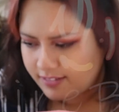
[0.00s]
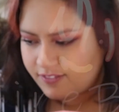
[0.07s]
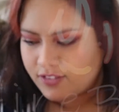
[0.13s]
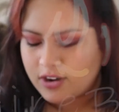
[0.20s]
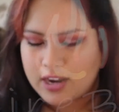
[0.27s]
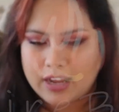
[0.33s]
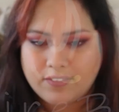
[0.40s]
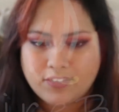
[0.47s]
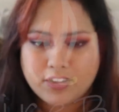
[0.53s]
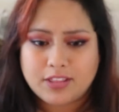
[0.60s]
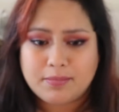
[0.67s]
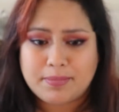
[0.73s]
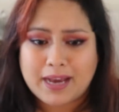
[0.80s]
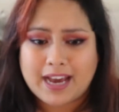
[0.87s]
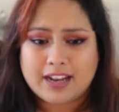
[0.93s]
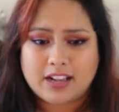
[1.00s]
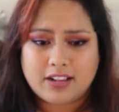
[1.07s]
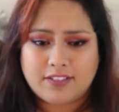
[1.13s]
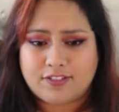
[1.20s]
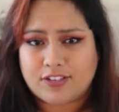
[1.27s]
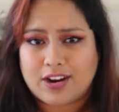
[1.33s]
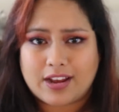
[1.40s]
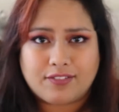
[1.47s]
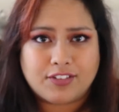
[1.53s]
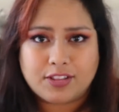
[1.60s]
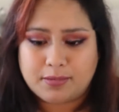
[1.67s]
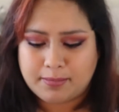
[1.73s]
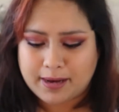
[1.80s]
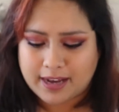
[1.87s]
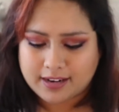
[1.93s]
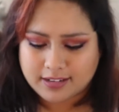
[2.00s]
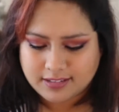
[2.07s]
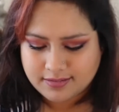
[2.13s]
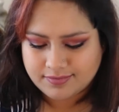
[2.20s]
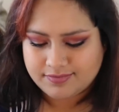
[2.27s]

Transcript: Forever the battle, forever the battle.